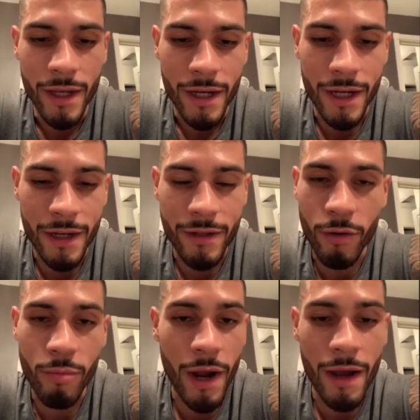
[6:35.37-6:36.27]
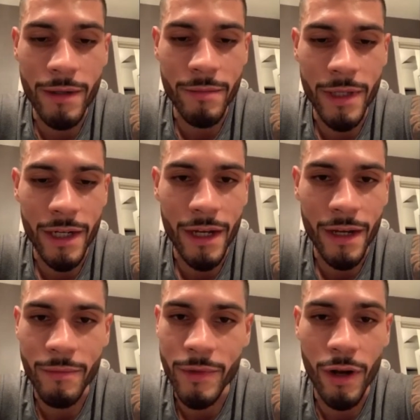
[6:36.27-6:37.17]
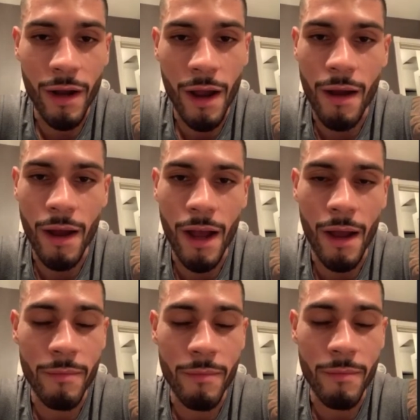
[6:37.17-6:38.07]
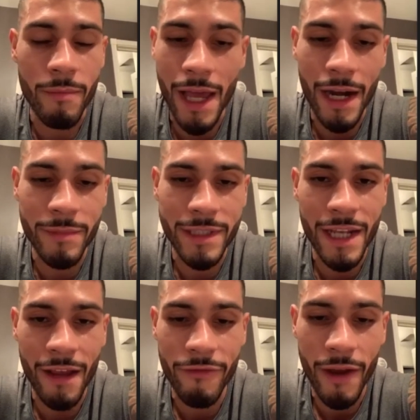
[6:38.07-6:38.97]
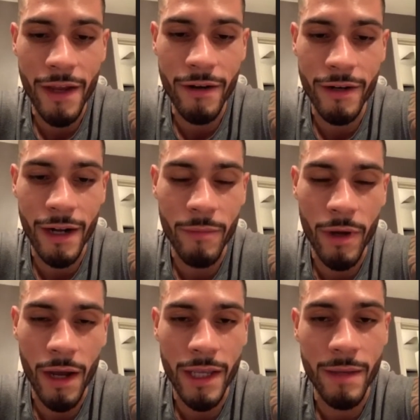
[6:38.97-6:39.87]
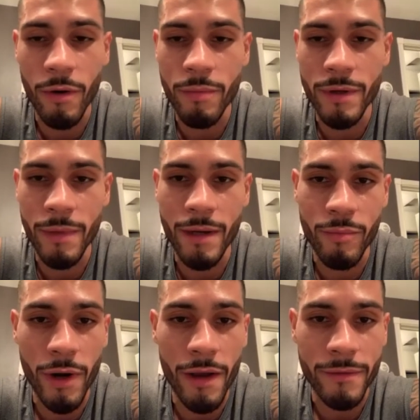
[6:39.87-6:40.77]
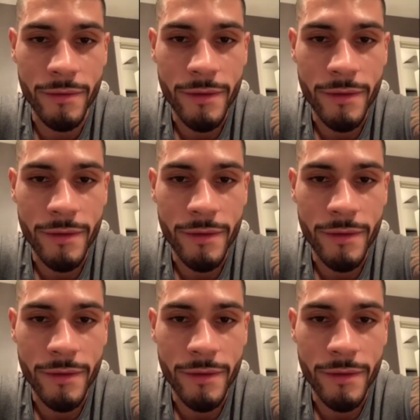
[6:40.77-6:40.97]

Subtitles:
No problem. And, you know, I'm glad I'm a snack fighter, and I keep hoping to make them proud.